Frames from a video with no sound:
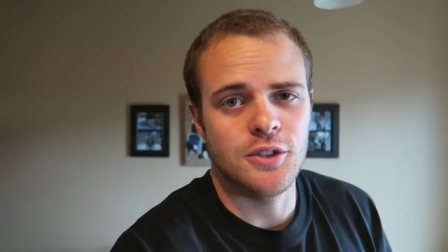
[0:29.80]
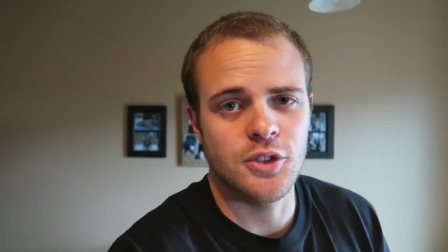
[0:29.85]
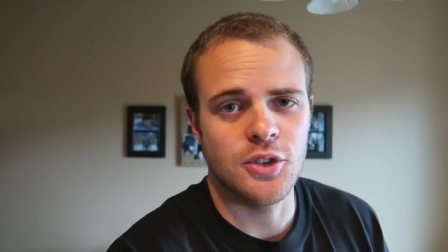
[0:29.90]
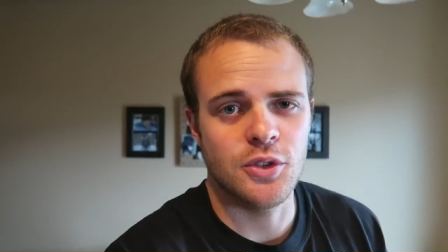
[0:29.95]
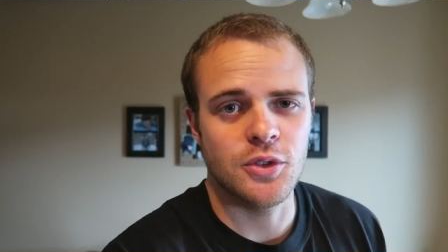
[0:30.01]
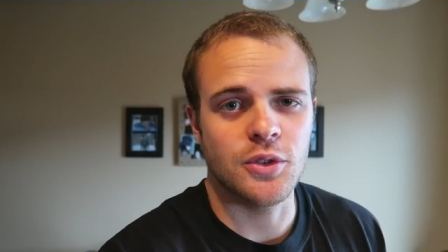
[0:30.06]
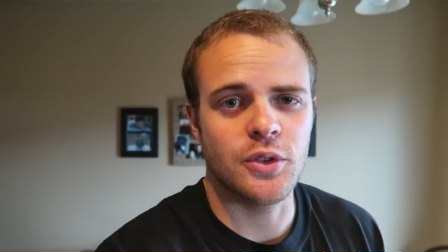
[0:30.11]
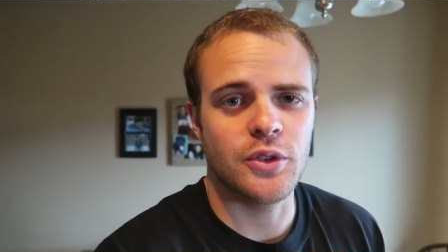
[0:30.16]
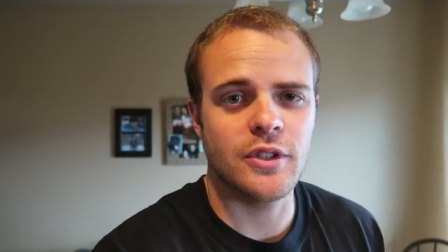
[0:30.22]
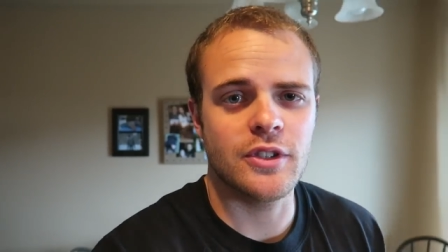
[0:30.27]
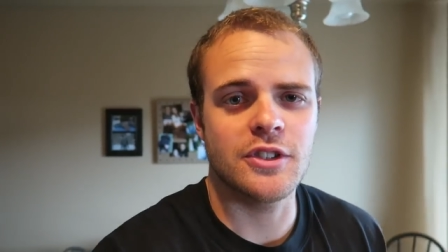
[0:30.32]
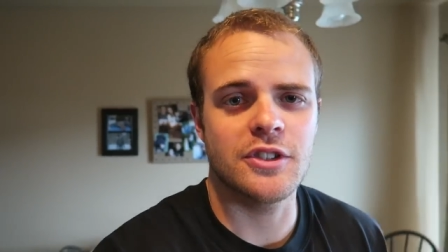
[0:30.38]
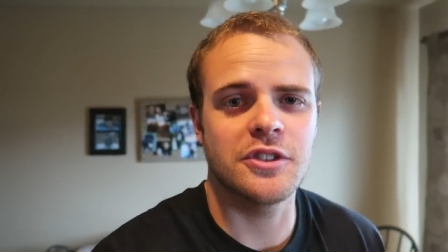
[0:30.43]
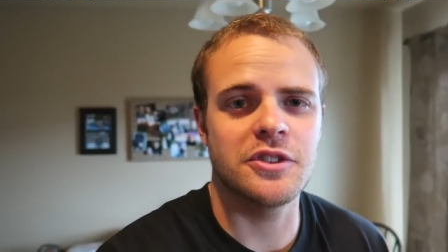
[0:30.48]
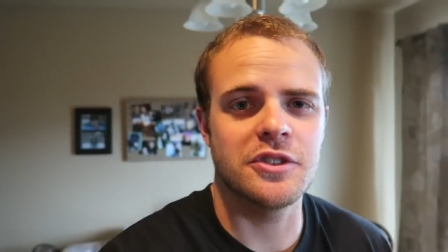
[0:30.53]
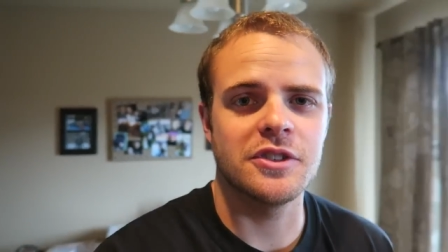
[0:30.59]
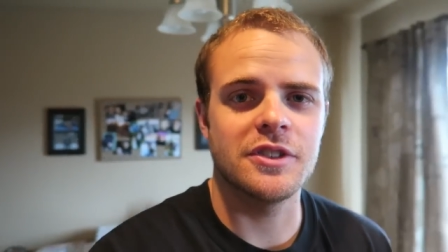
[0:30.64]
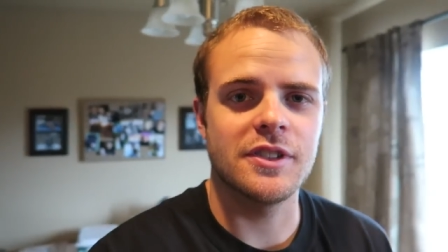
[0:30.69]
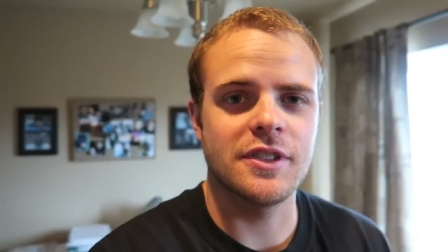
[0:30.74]
So
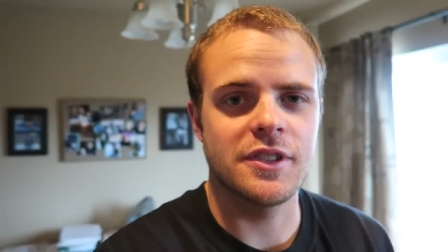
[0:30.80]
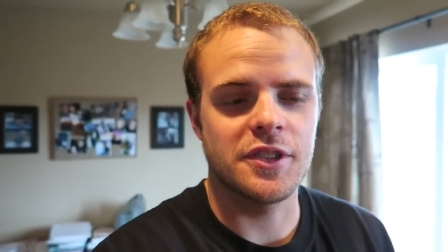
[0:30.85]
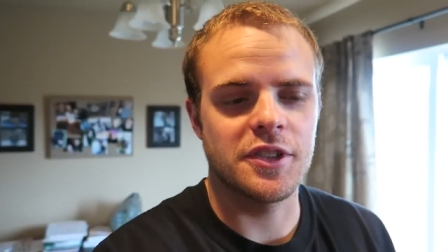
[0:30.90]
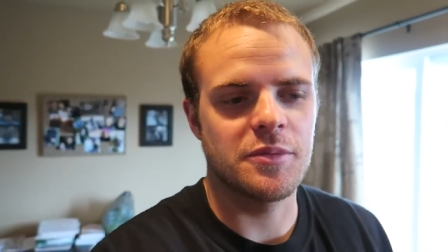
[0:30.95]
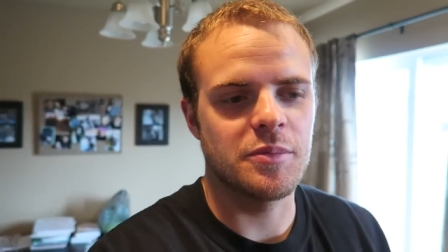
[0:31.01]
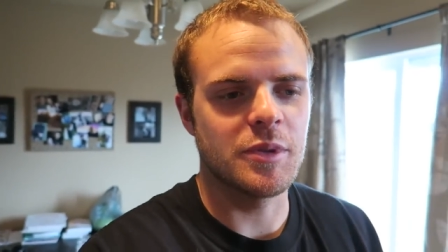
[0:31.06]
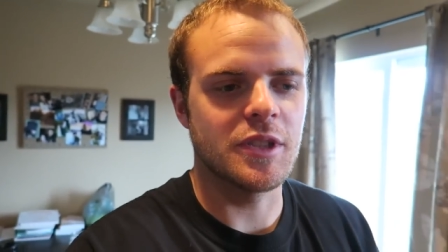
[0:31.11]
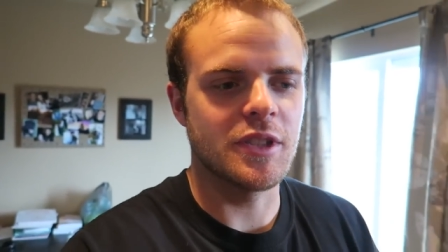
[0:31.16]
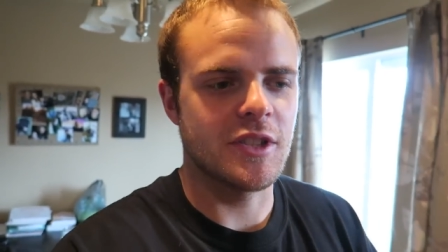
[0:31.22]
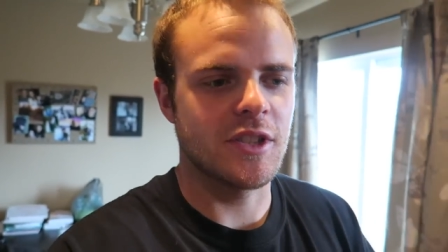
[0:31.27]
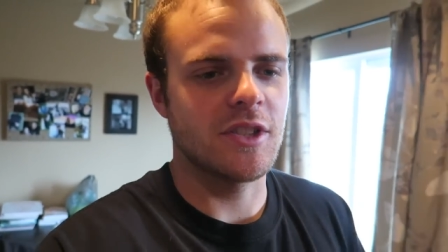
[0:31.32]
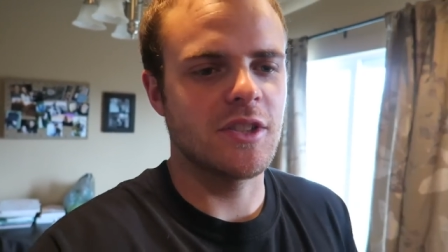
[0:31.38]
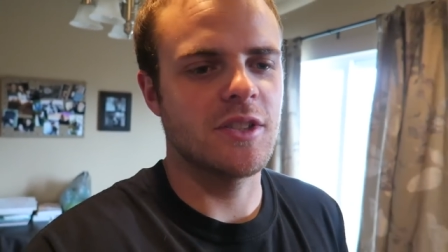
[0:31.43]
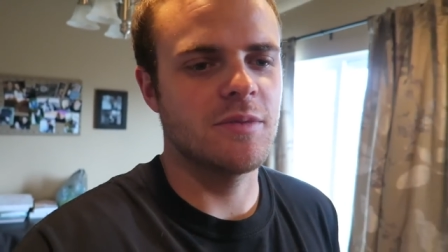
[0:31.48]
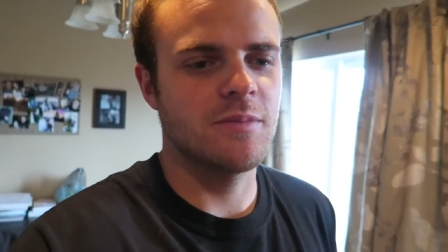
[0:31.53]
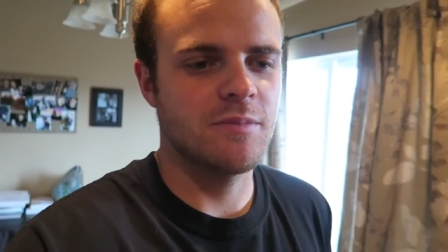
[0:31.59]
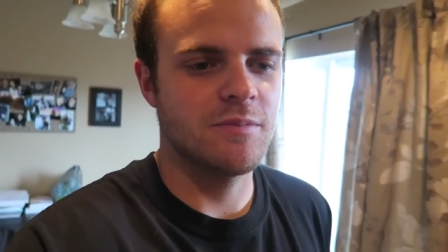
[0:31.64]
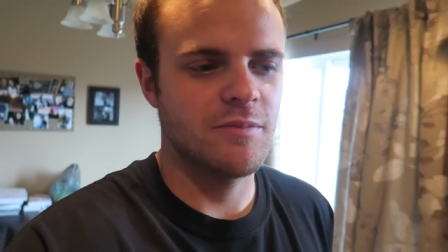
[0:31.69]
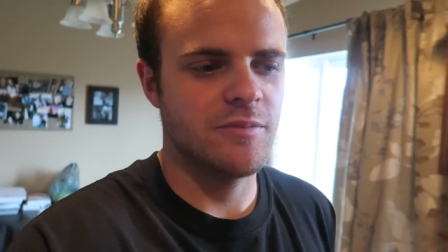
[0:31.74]
Crystal has been
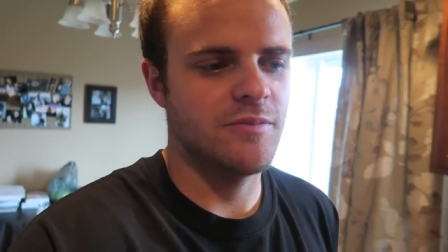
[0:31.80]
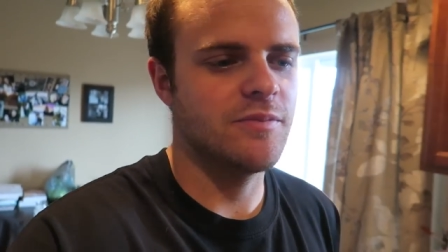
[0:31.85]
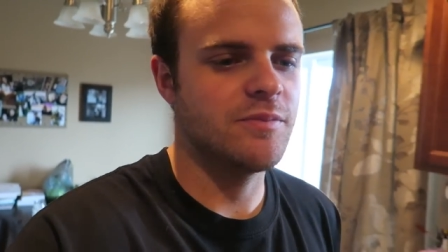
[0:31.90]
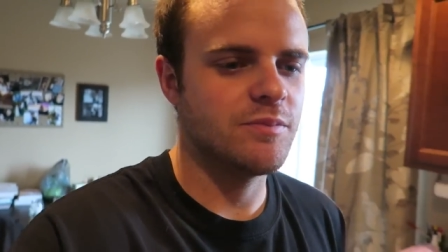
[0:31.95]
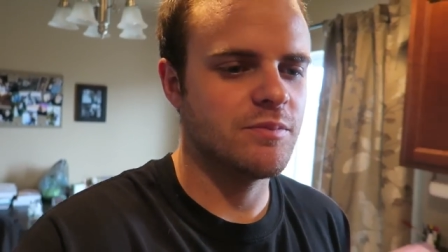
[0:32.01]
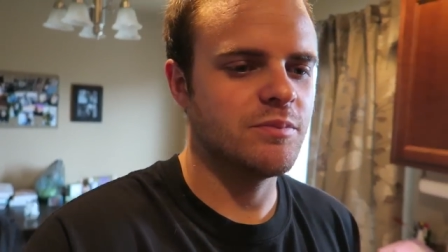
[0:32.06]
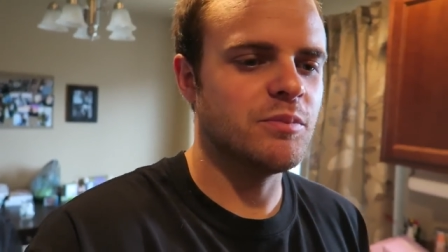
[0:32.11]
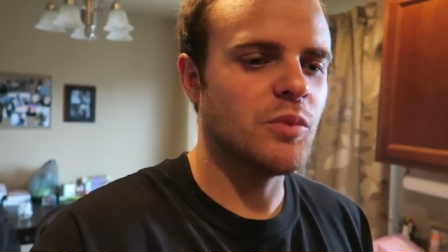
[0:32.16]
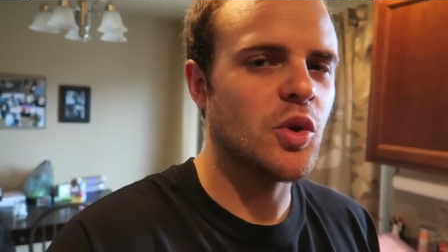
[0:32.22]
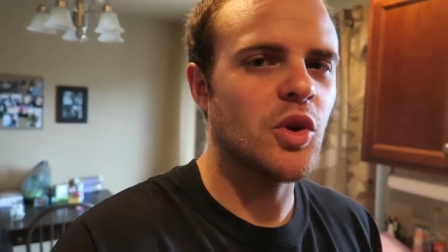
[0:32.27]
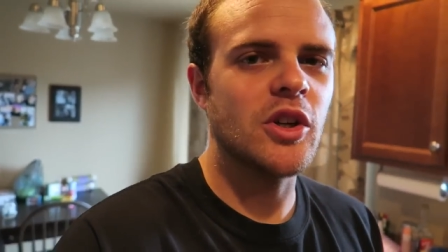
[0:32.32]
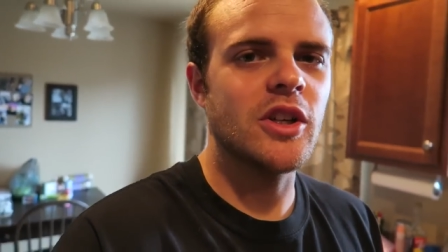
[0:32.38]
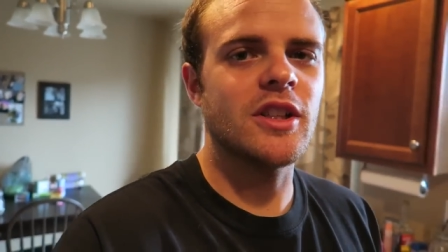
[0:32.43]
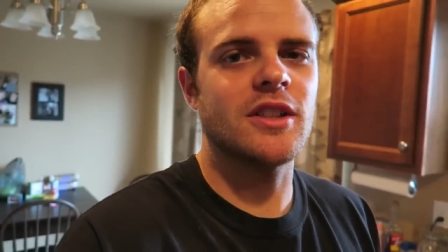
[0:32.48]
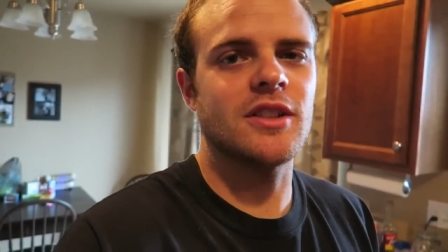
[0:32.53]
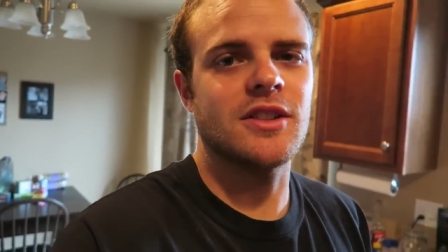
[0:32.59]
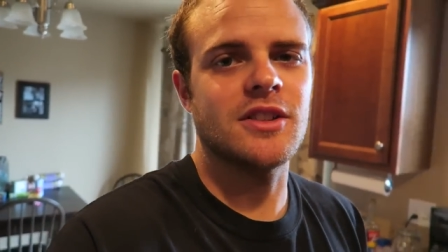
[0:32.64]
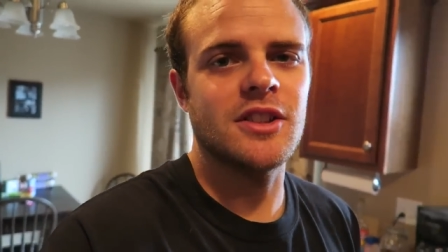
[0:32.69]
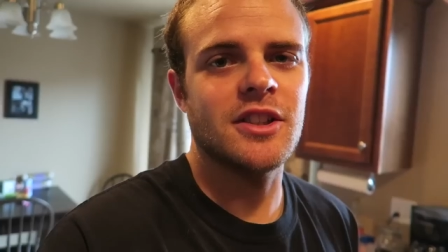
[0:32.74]

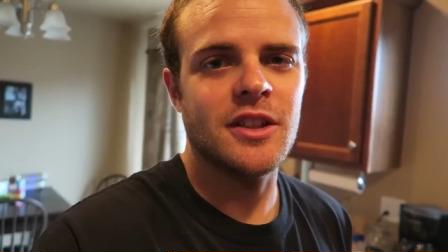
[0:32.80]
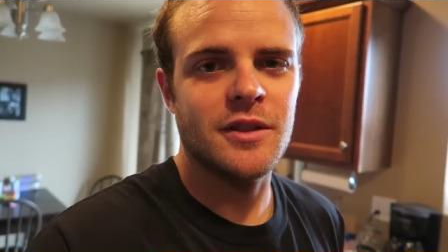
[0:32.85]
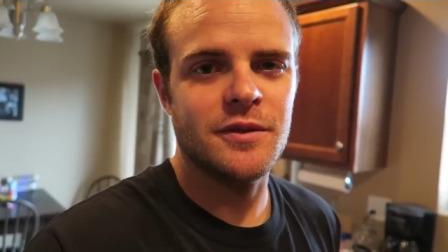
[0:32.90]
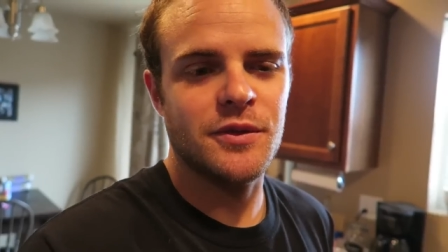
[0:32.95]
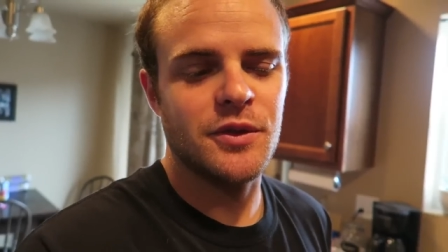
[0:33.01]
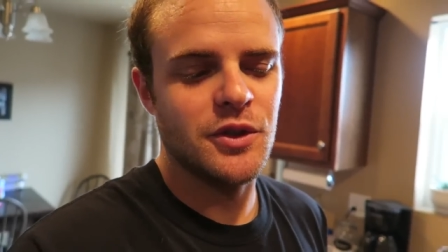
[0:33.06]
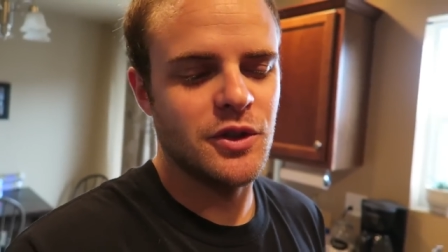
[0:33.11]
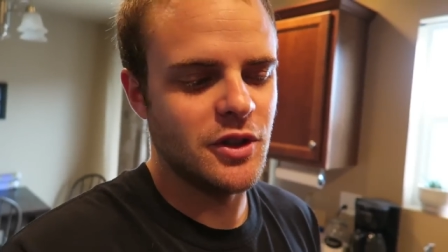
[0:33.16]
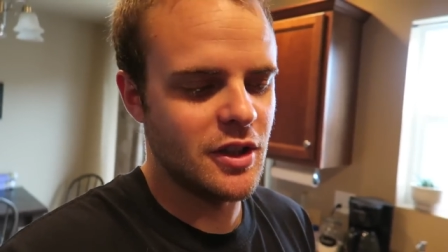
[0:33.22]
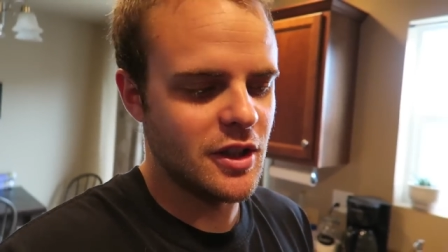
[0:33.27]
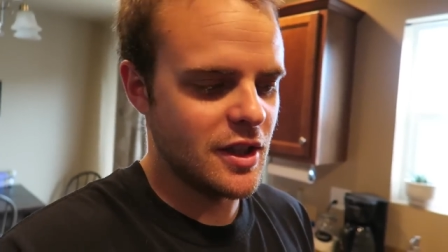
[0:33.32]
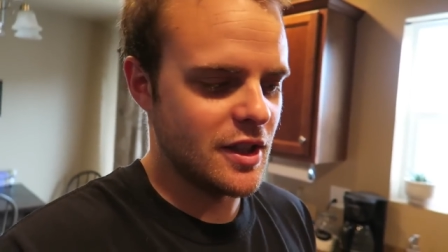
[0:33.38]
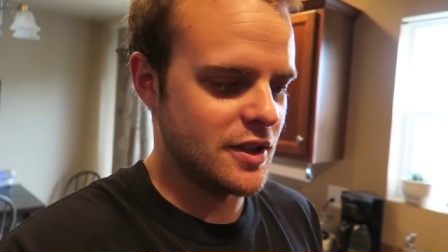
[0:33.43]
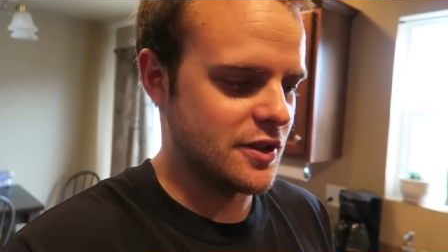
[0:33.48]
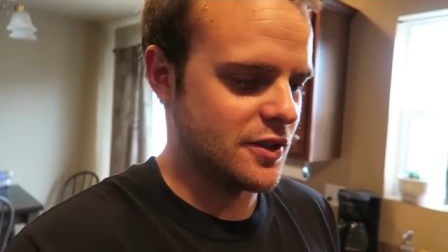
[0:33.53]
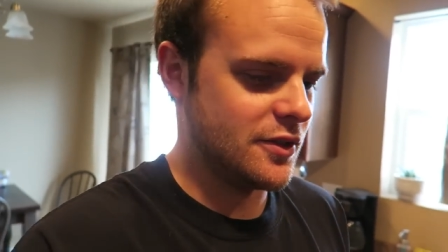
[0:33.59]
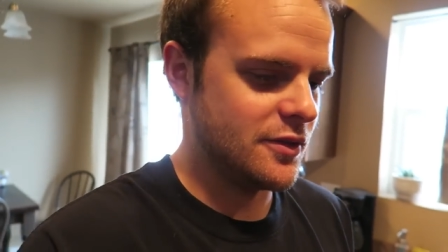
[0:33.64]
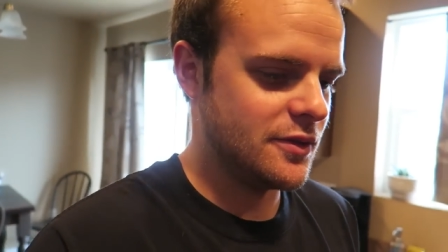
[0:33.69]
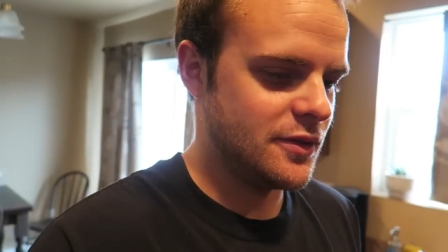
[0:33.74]
morning sick for the
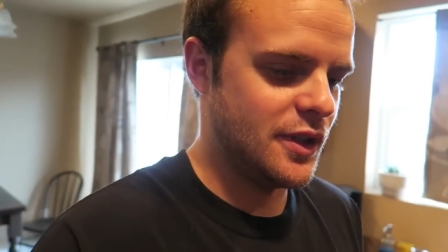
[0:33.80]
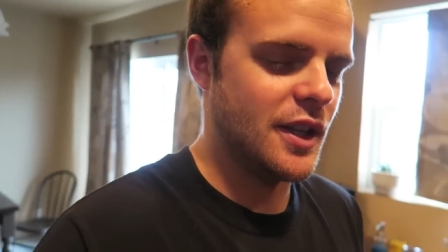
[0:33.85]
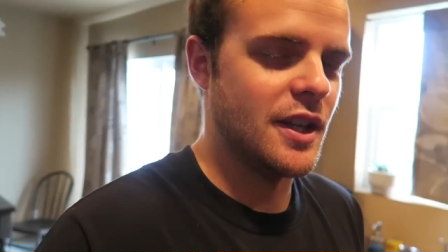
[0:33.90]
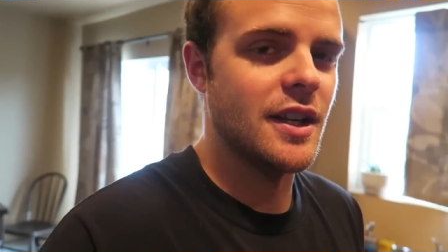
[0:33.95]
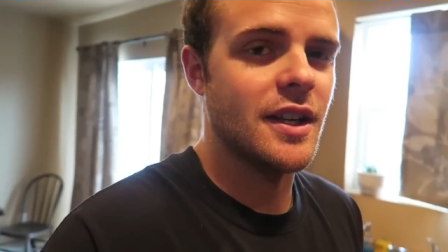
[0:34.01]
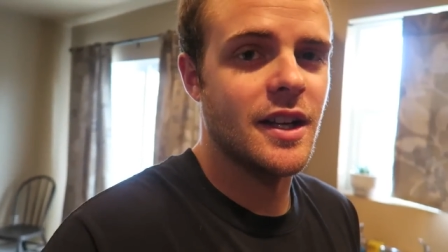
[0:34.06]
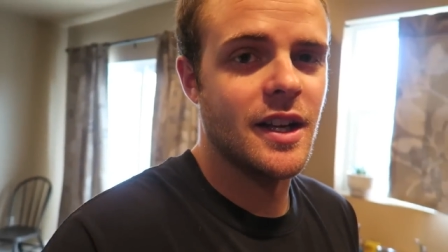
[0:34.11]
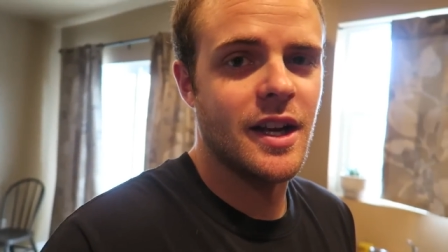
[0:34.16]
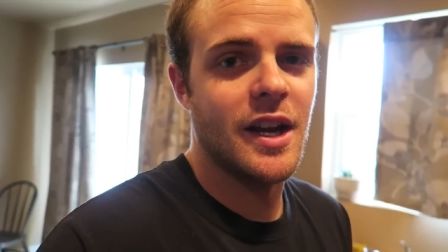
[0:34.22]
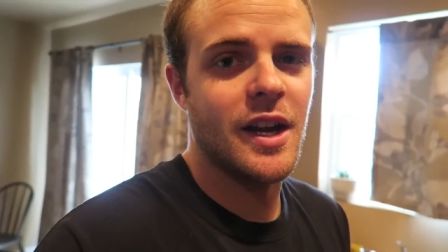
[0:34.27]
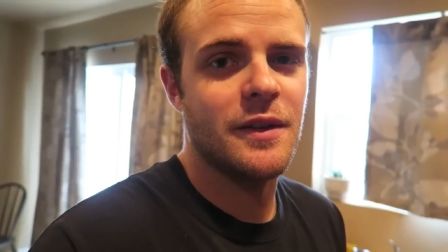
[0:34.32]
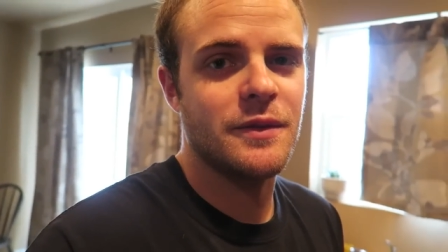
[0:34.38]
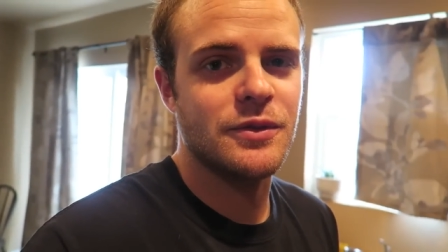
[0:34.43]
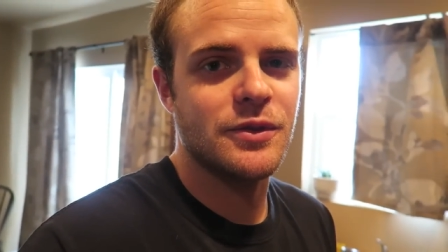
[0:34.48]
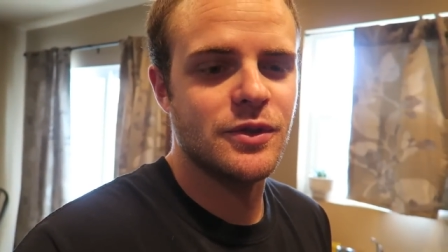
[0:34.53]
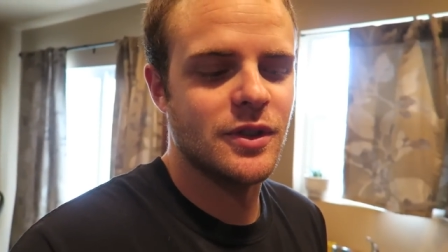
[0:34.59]
last day and a half,